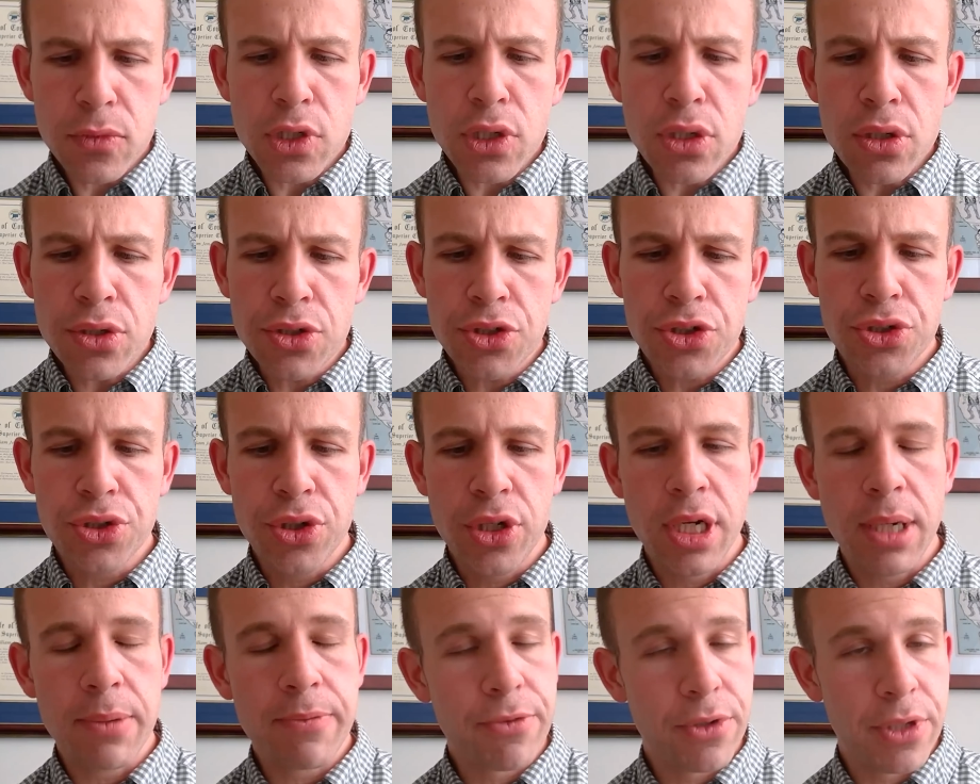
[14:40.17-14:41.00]
stood
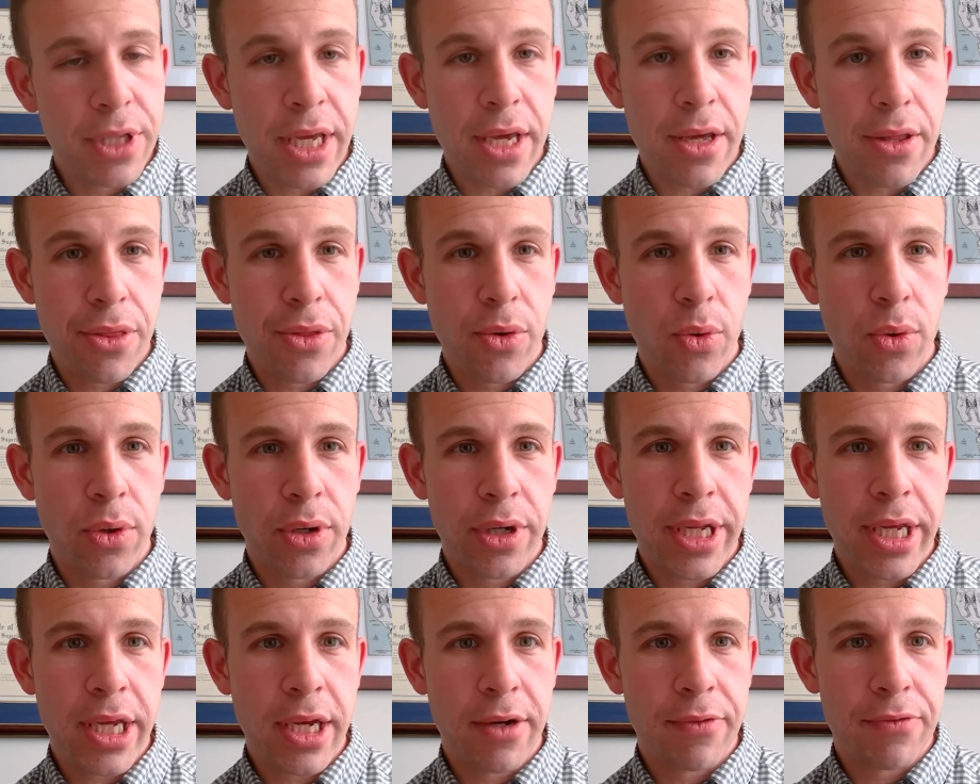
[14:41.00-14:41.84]
up for the
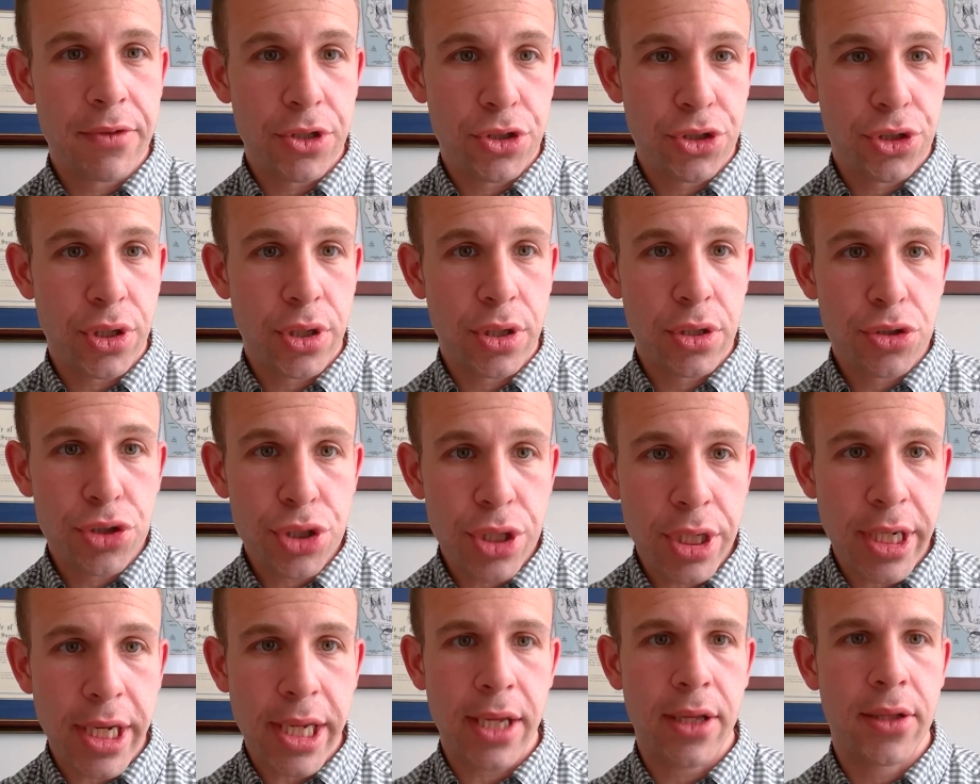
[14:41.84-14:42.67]
authority of the church in
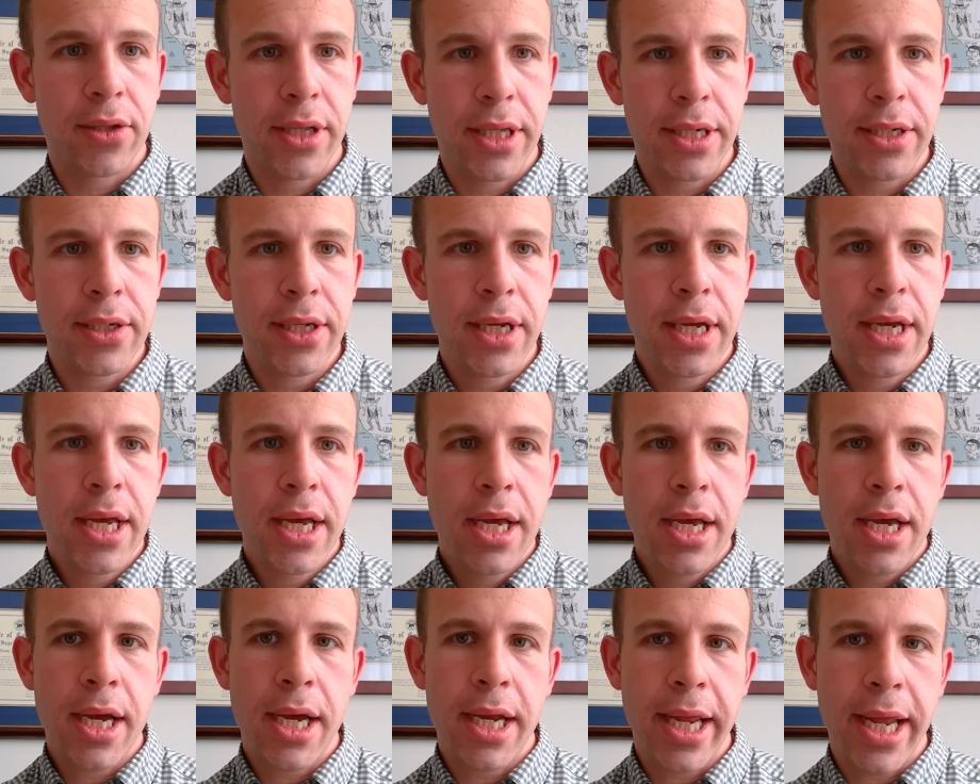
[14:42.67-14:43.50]
England
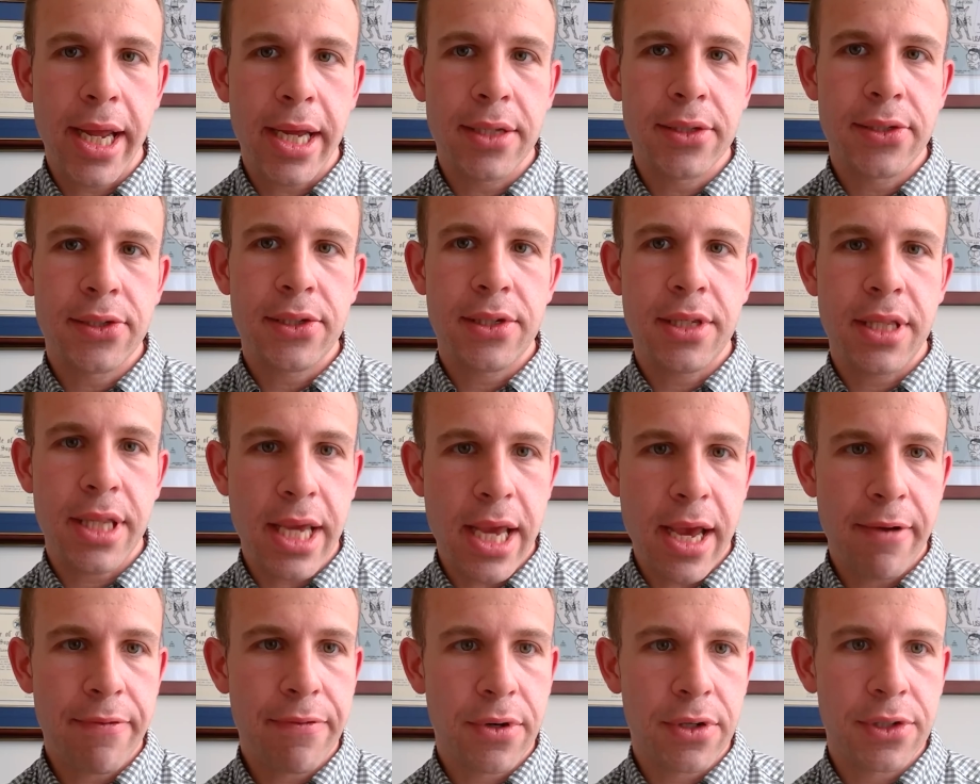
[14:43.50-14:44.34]
against the
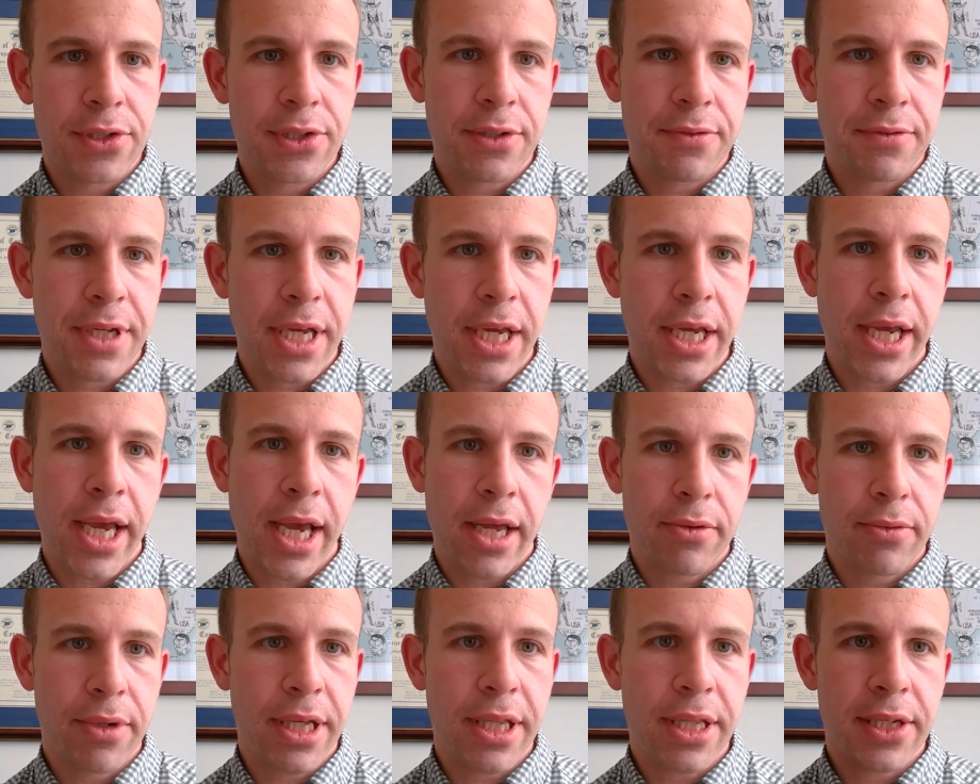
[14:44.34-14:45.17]
efforts of King
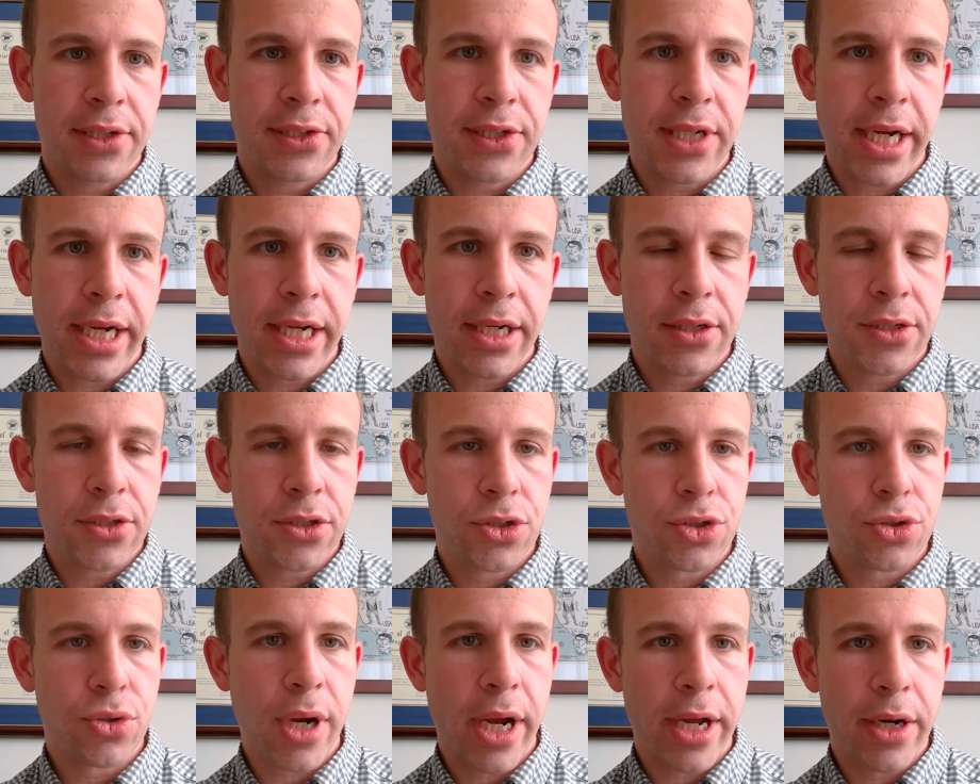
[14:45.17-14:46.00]
Henry II to
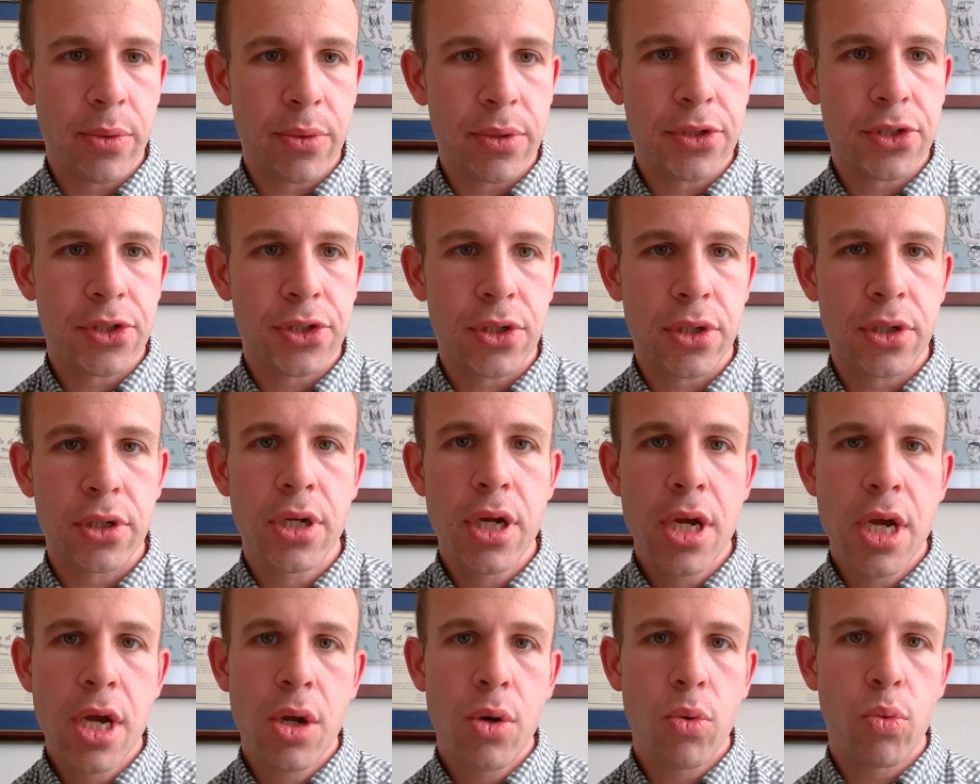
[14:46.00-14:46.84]
try to assert
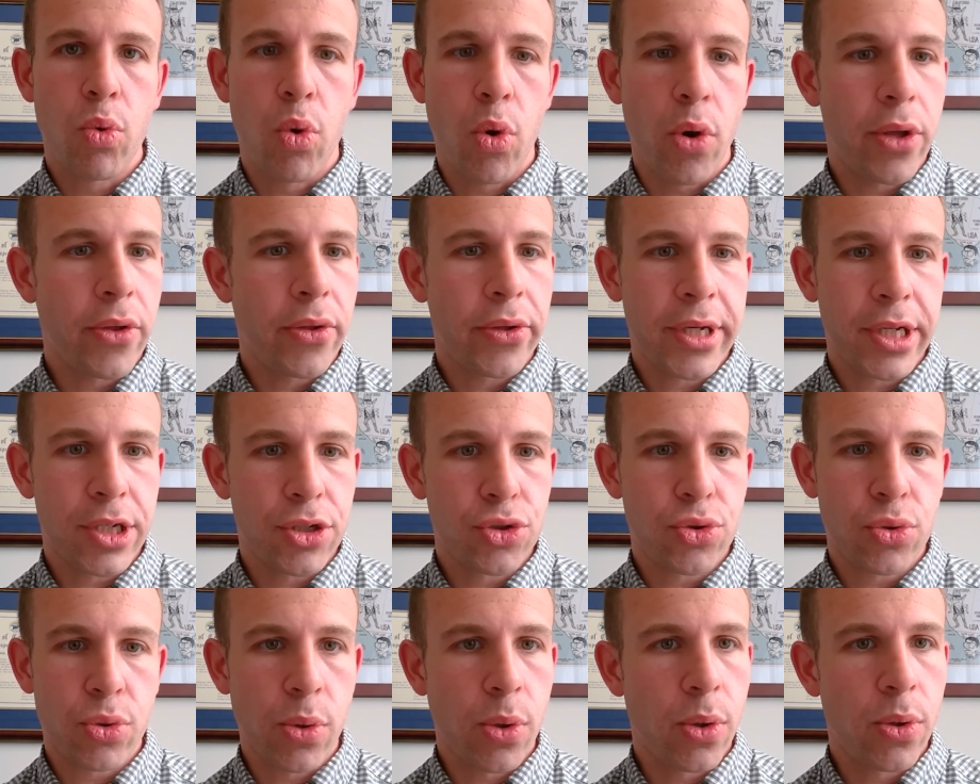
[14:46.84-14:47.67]
royal
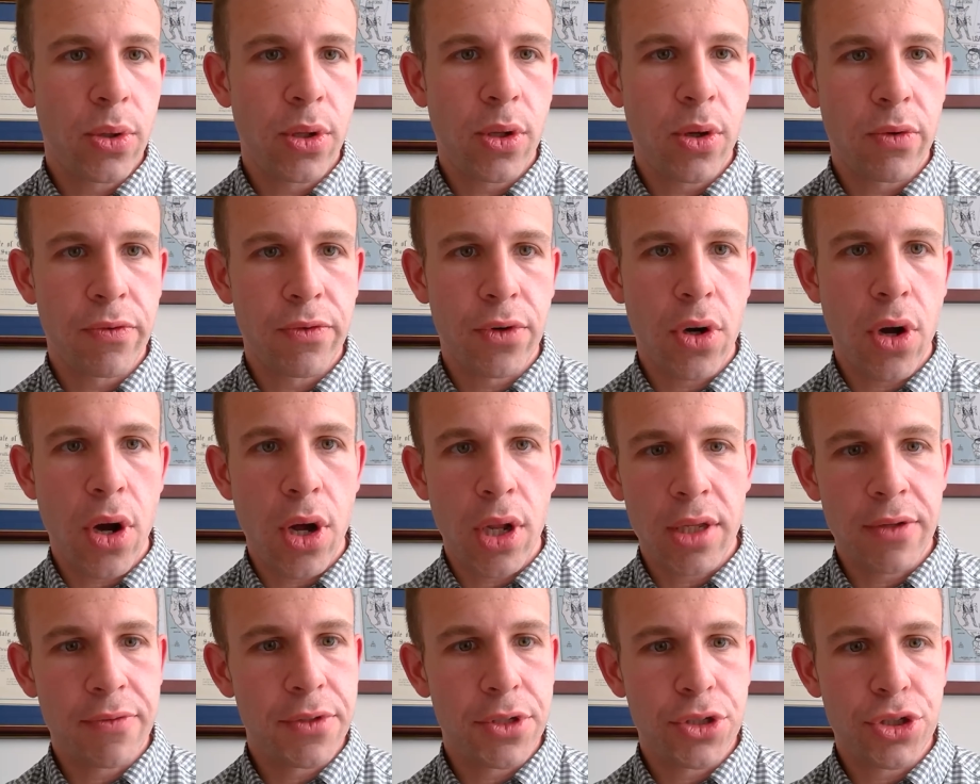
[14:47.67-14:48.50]
control over all
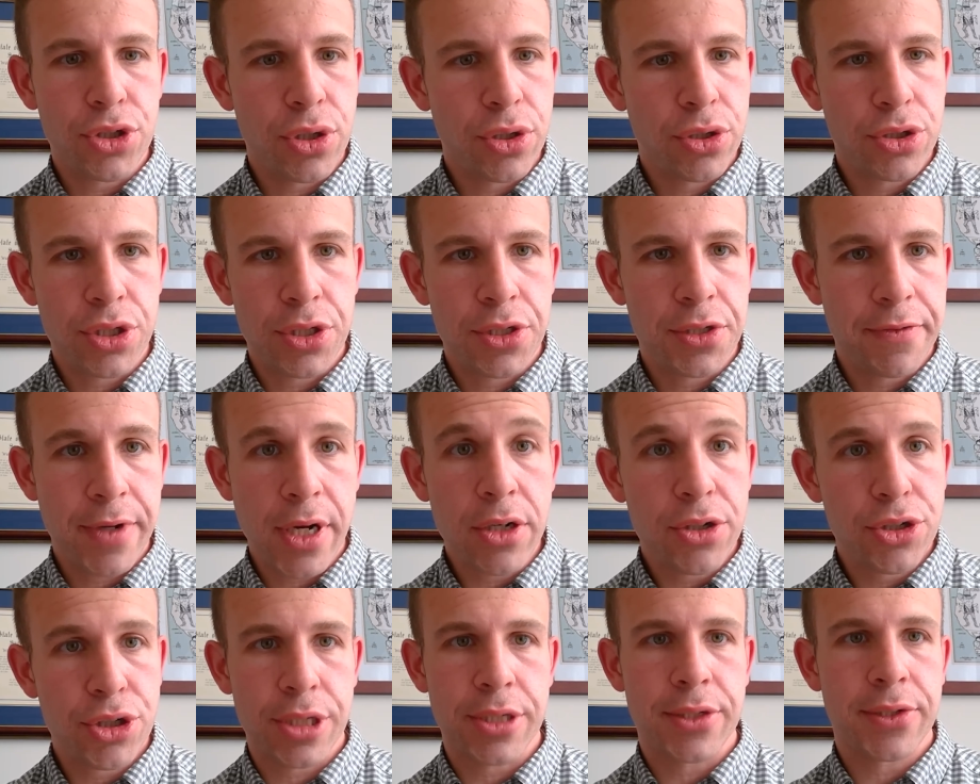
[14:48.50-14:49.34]
of the church's
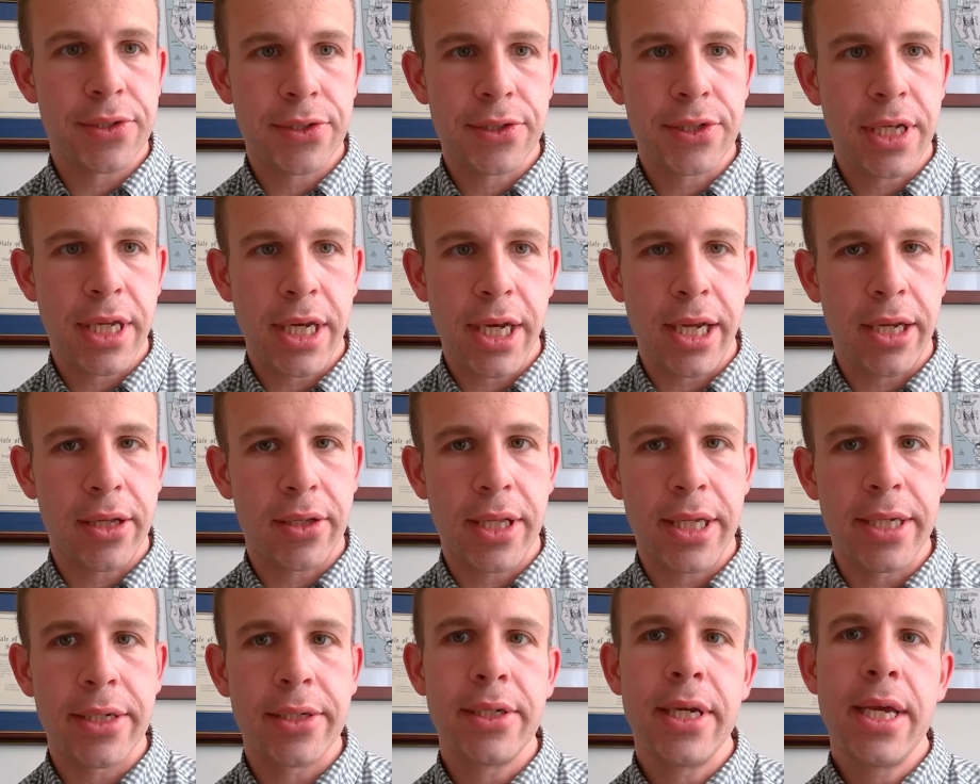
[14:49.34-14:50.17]
functions in
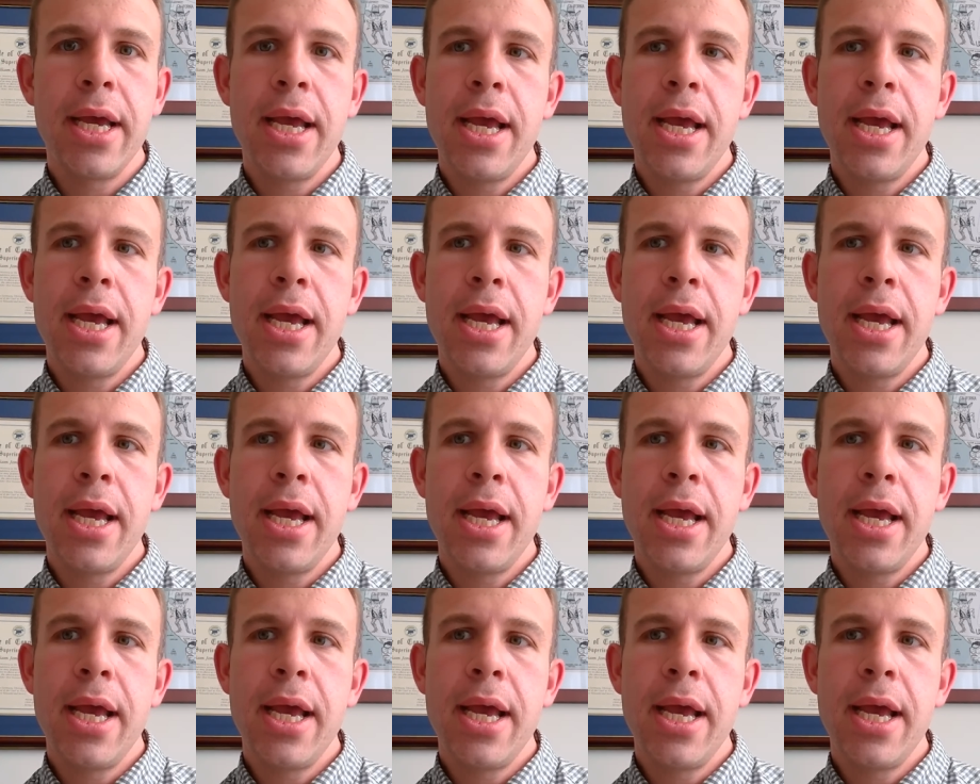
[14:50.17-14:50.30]
England.